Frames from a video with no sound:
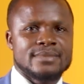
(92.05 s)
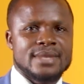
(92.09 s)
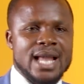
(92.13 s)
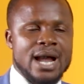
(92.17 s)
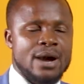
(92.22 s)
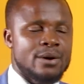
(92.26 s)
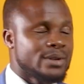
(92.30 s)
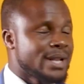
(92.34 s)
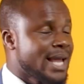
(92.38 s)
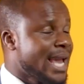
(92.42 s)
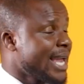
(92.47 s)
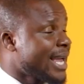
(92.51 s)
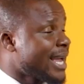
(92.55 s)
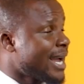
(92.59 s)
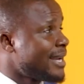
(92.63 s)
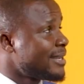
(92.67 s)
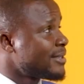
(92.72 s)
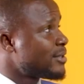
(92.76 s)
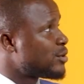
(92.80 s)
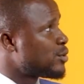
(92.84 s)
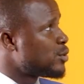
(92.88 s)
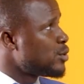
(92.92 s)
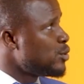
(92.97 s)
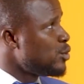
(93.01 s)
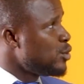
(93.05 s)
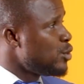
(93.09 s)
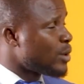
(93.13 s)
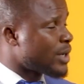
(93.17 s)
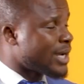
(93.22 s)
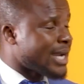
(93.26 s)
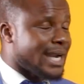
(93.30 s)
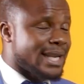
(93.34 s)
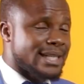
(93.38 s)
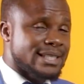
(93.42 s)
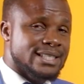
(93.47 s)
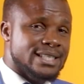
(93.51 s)
I would like us to
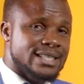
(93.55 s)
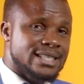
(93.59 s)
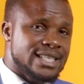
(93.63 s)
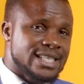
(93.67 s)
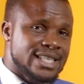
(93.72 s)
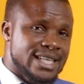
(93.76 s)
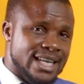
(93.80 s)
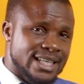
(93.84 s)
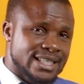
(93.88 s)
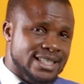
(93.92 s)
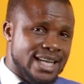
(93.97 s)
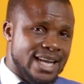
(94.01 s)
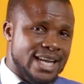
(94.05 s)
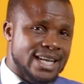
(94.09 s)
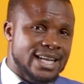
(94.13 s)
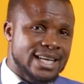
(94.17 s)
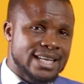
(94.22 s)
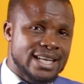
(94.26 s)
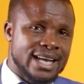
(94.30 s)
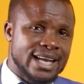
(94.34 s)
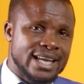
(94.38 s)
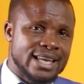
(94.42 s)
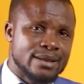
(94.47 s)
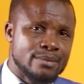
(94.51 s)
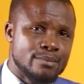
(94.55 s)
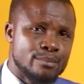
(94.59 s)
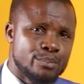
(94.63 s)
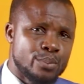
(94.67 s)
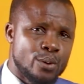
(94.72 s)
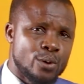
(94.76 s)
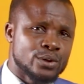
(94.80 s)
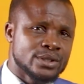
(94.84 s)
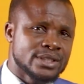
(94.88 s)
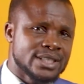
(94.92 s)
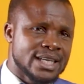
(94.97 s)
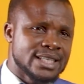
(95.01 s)
look at yet another
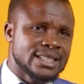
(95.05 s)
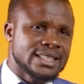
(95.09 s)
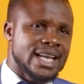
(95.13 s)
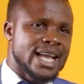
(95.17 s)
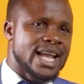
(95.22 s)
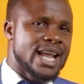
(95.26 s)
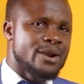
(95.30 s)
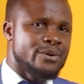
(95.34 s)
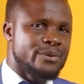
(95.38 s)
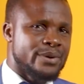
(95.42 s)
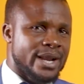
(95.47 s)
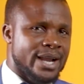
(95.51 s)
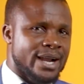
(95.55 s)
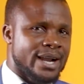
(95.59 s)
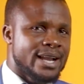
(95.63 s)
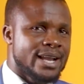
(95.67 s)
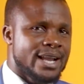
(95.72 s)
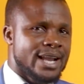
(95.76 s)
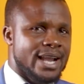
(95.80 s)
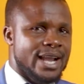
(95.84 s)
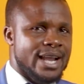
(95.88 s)
important area,